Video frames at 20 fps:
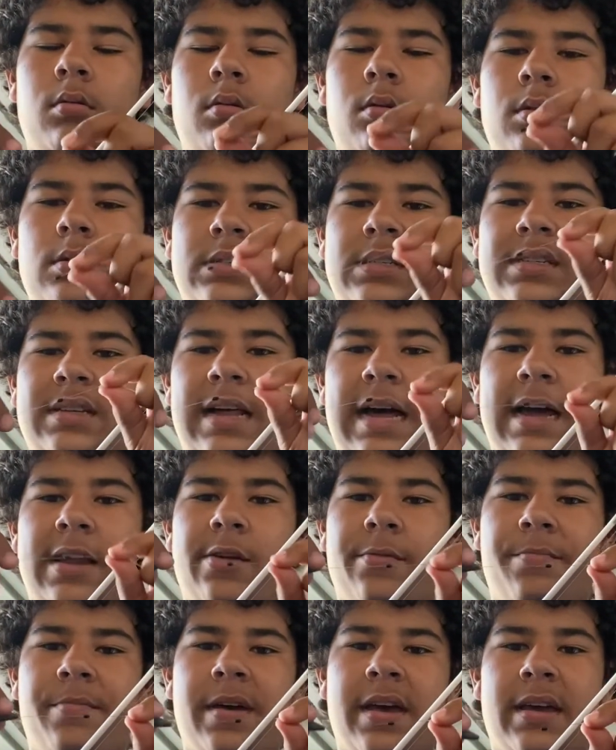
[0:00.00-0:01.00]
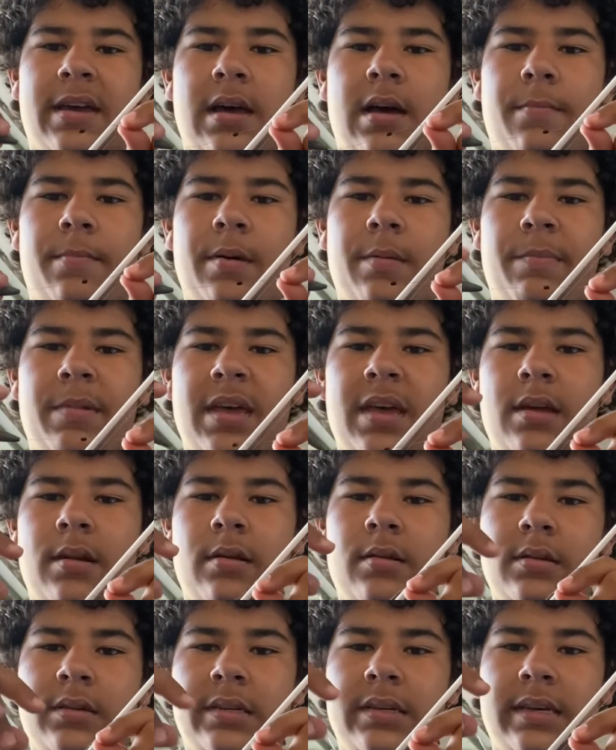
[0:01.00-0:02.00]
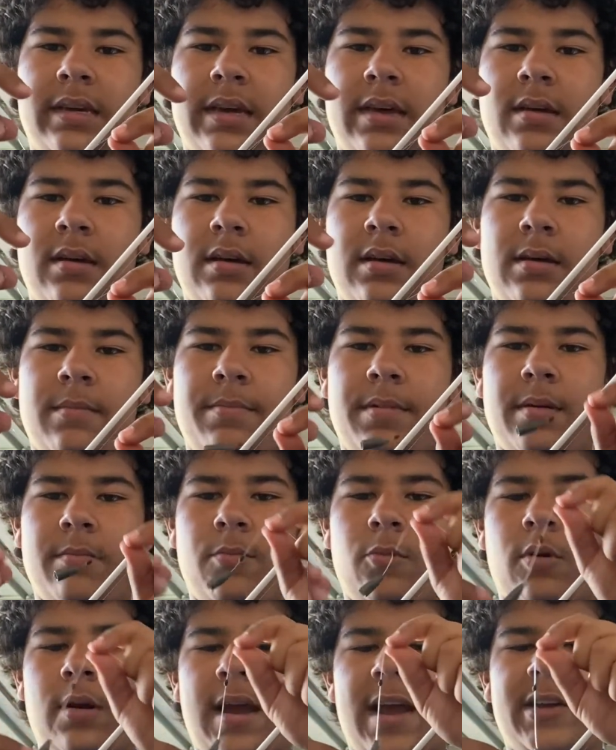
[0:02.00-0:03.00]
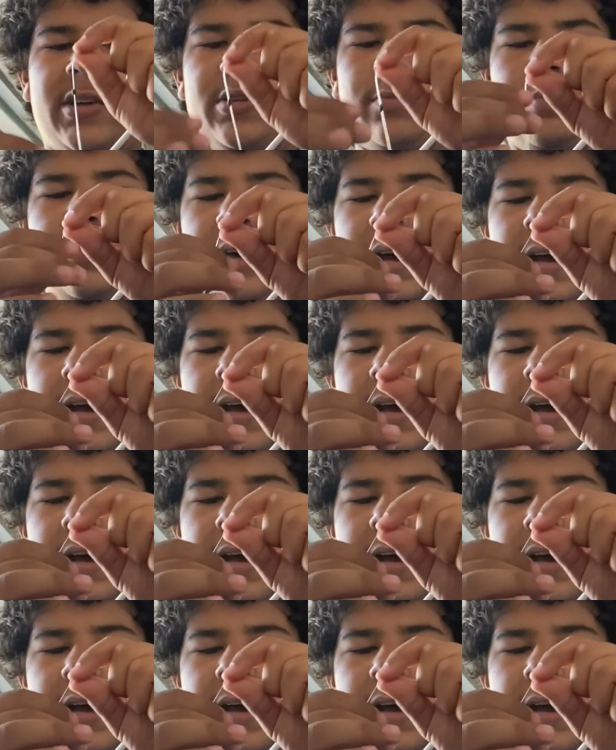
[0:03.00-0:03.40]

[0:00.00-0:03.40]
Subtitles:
slide your peg up a bit to get a bit more action, but I